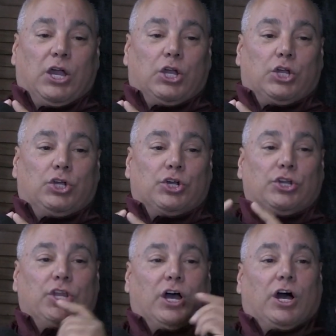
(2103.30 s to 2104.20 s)

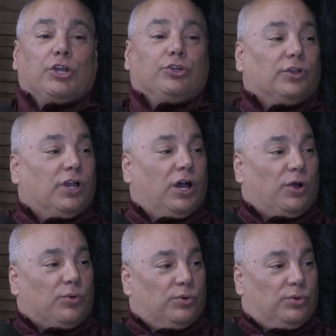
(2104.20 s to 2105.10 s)
could undergo
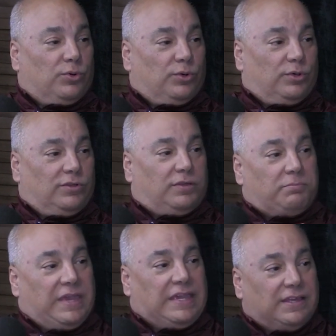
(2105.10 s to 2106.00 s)
to
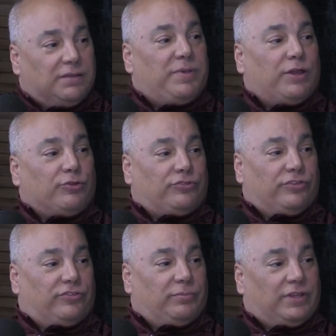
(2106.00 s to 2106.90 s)
make it a better
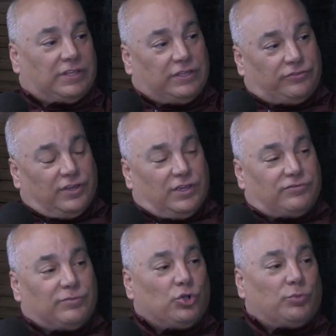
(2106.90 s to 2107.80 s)
system, at least
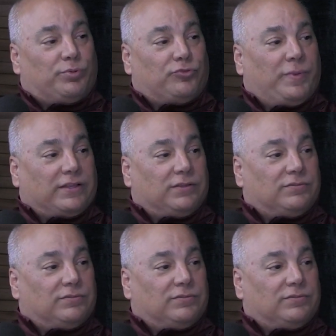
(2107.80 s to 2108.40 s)
from your perspective?